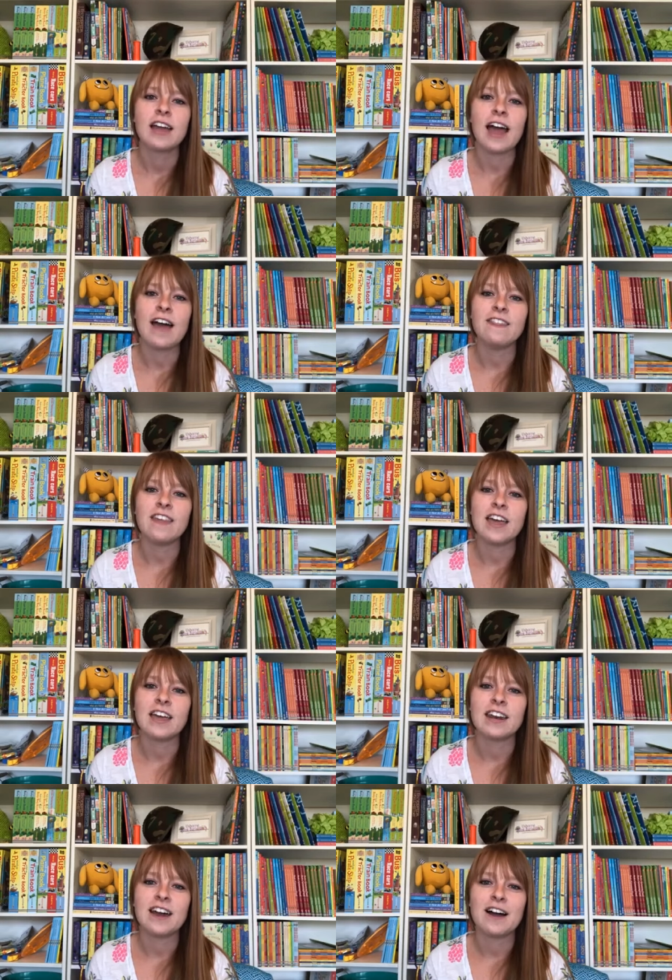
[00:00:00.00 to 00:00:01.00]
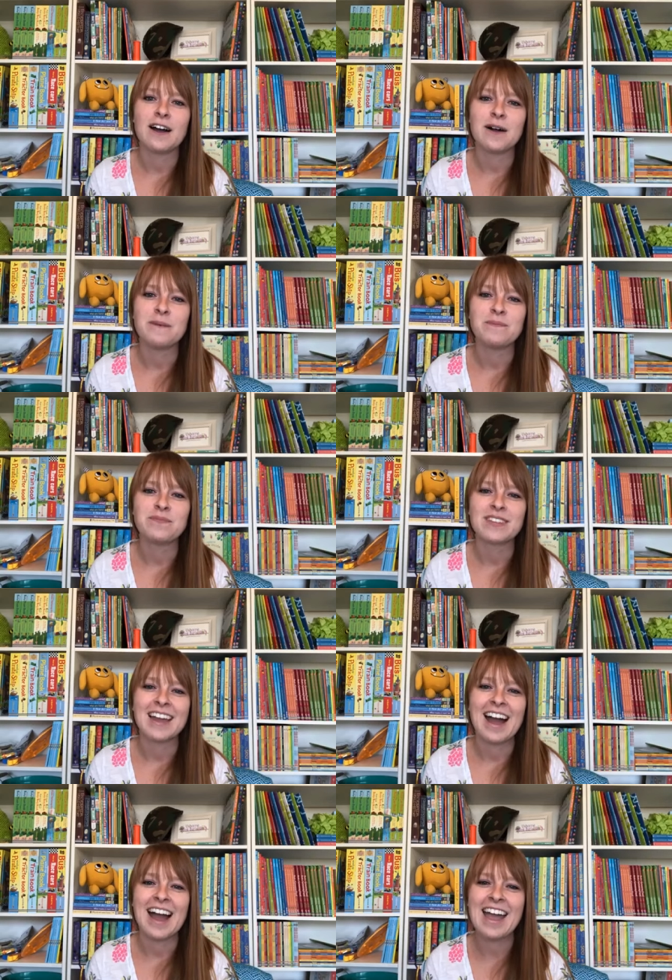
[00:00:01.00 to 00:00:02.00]
and then um,
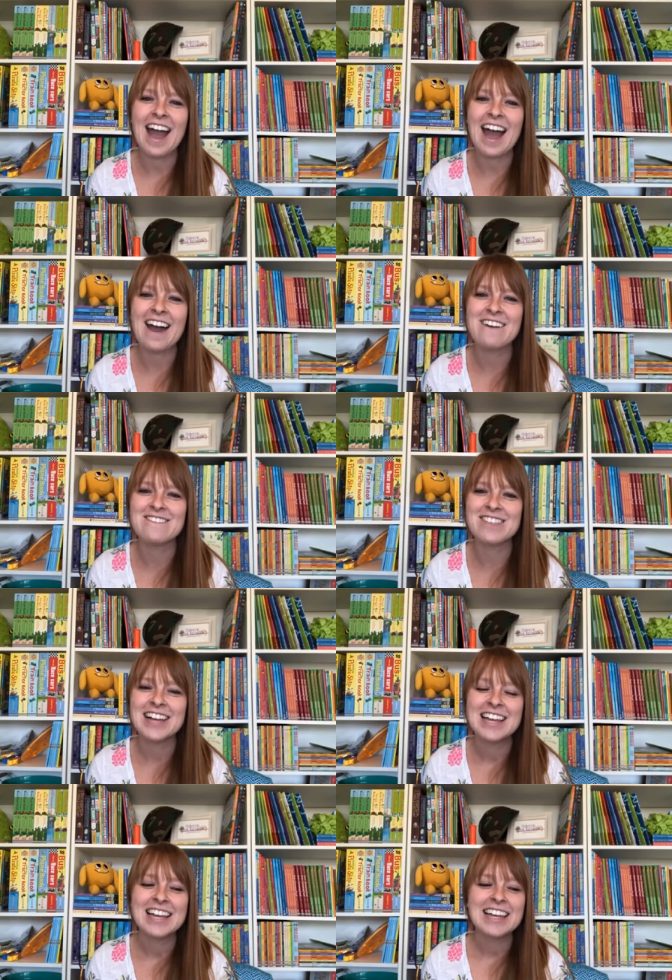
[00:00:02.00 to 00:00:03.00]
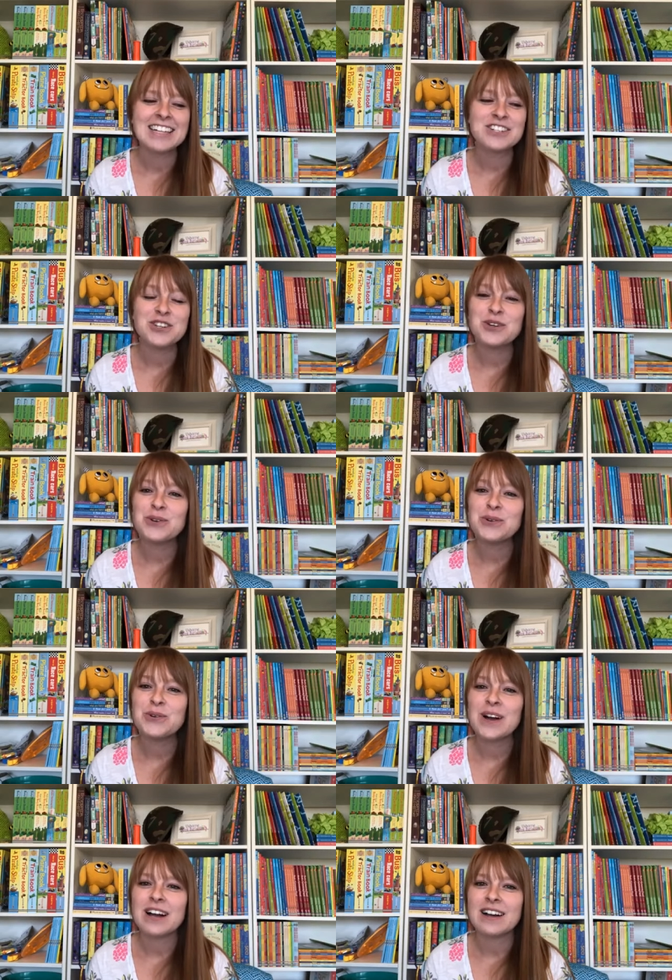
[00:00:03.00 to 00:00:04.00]
I have
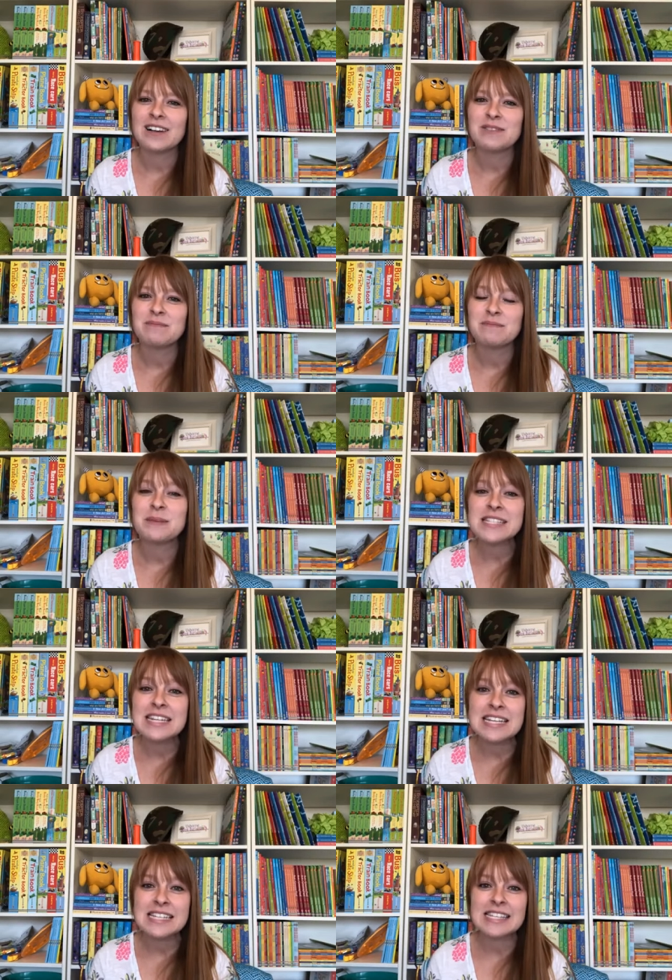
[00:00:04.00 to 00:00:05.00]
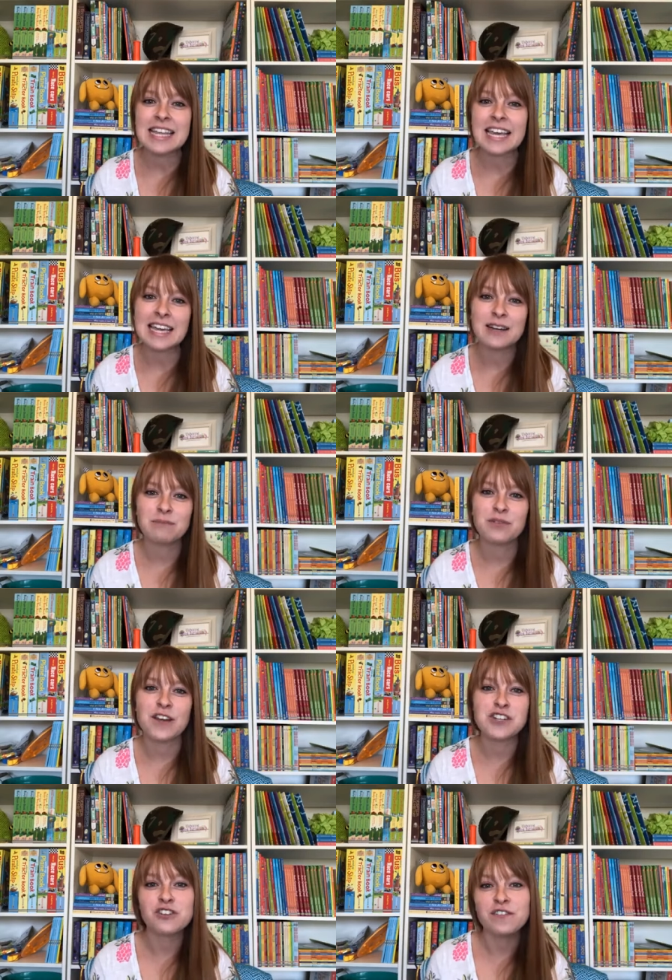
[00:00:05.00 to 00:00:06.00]
two um, business, like
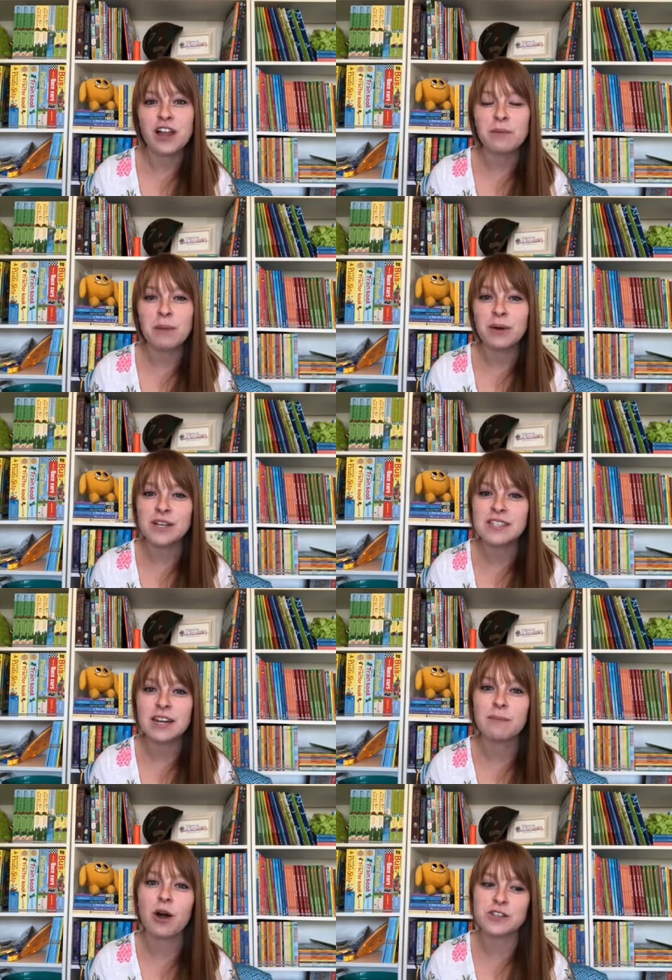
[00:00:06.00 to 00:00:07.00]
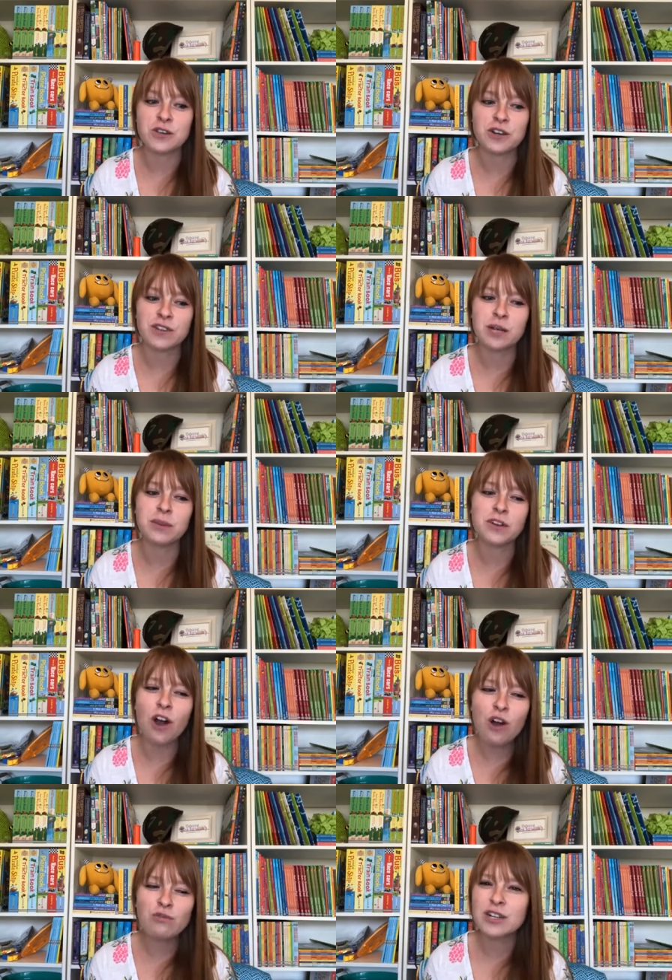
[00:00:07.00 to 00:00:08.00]
professional development books that I'm also going to read, but they're
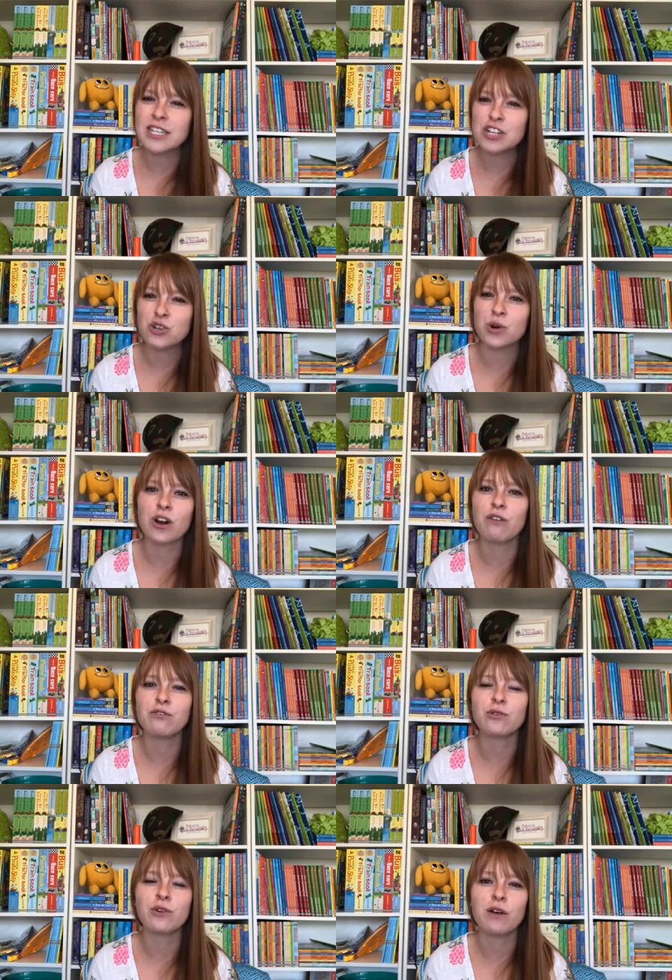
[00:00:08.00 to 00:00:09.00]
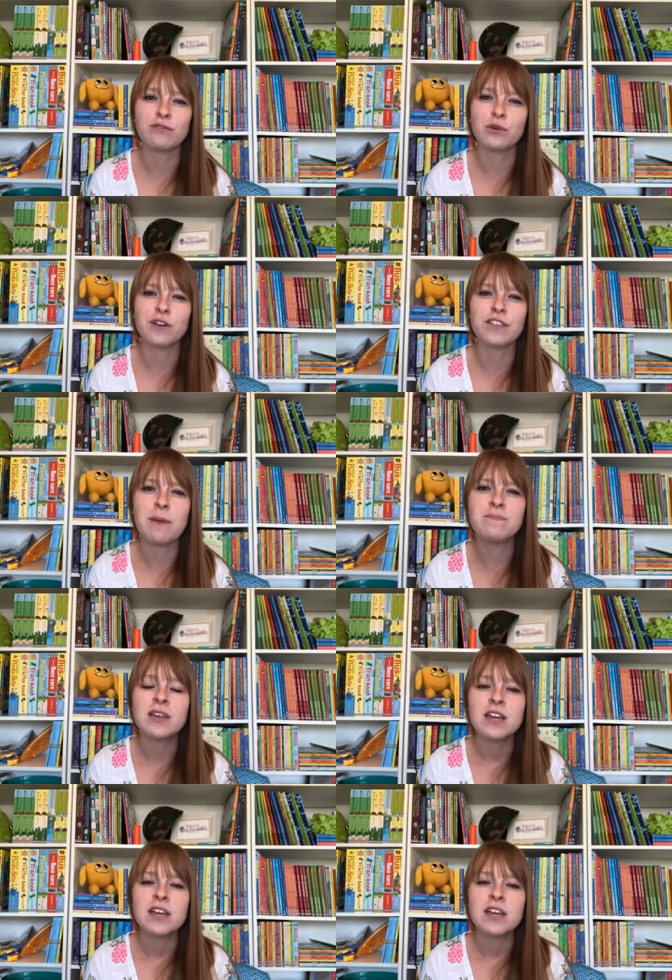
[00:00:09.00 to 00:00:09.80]
all really short, all four, all four of them.